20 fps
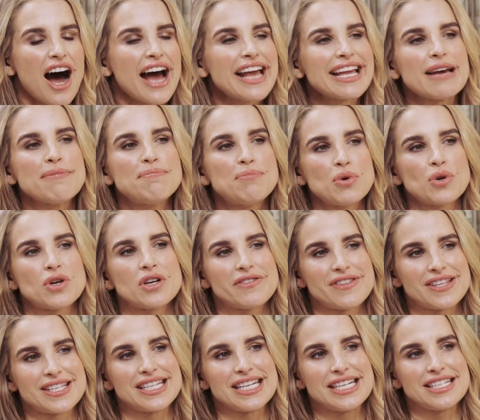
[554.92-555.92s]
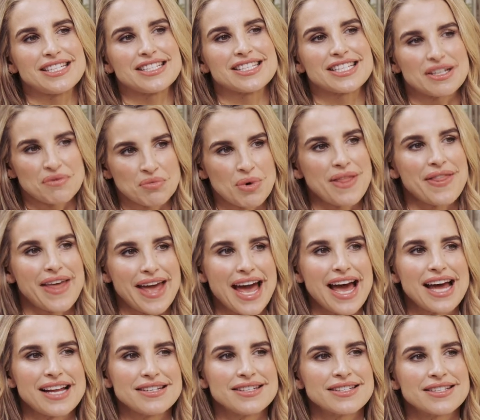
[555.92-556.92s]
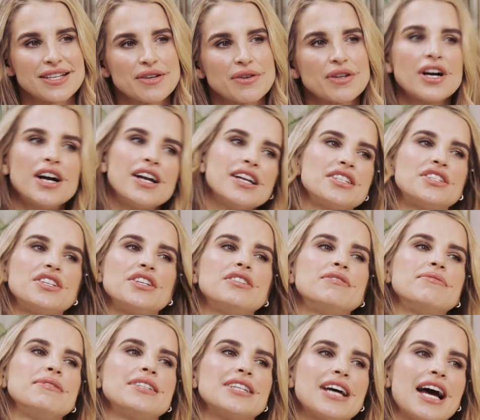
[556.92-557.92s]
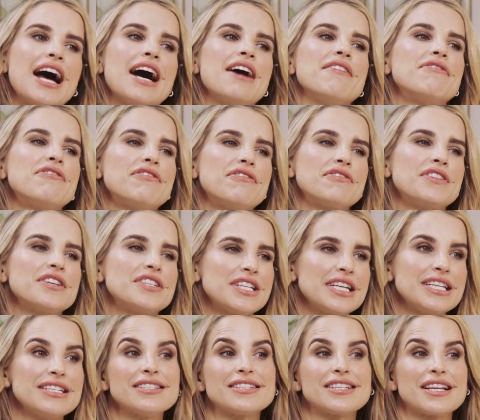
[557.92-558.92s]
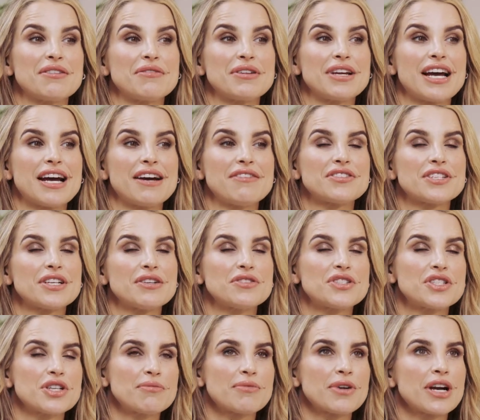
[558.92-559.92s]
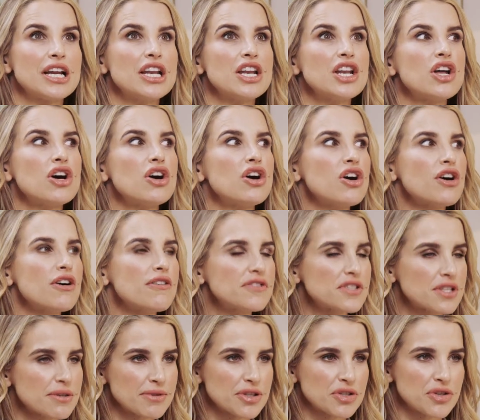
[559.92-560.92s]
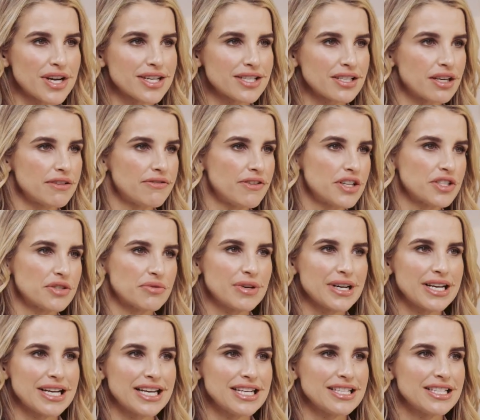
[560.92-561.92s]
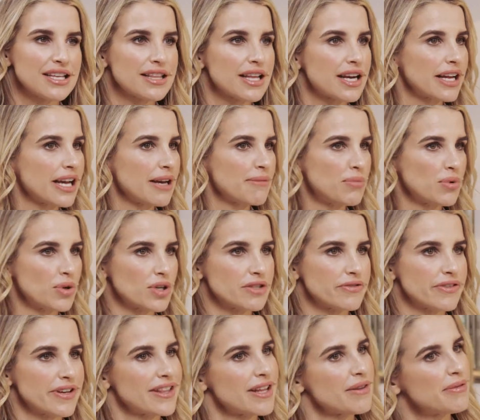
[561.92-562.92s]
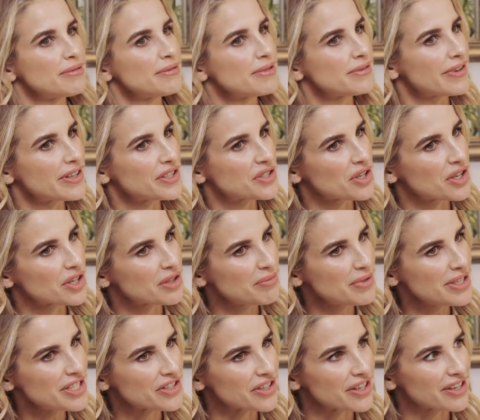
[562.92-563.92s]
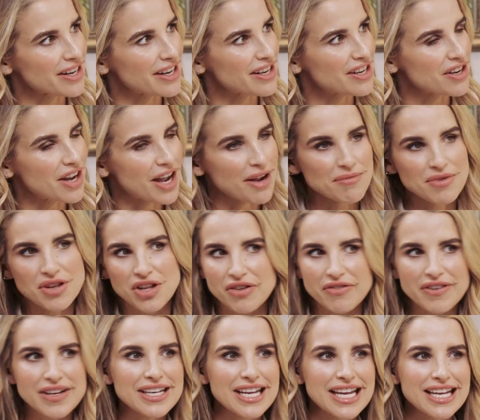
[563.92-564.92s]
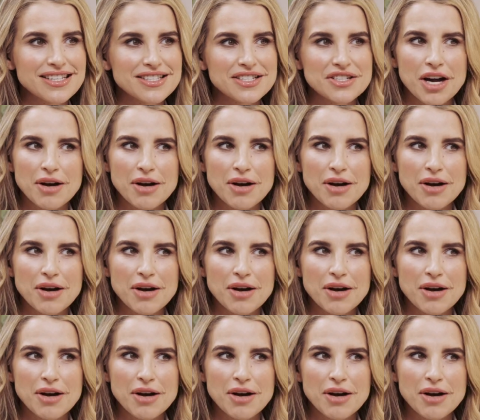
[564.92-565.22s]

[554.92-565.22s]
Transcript: I get bored of the seasons when they end, mm. so it mm. kind of suits me to have the seasons that we have. So summer, I love summer dressing. I find it really easy, and then I get bored of it, and then we yeah. move on to autumn winter, and I, I'm loving knits.